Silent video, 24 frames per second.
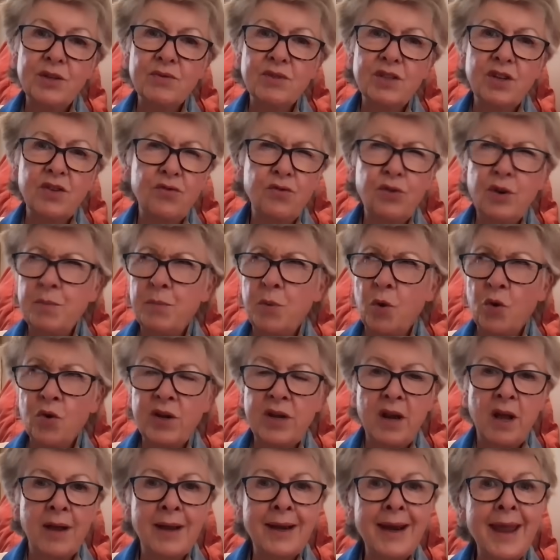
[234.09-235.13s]
It was a
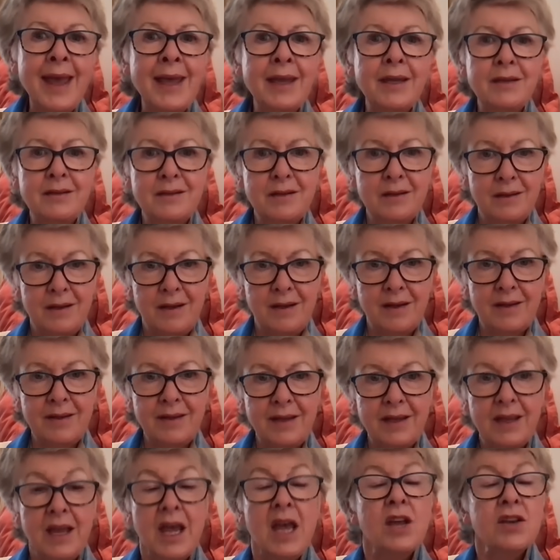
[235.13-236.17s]
3.98, I
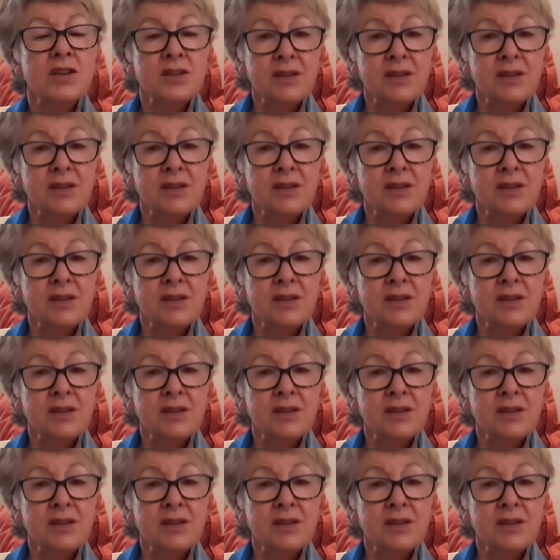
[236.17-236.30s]
think.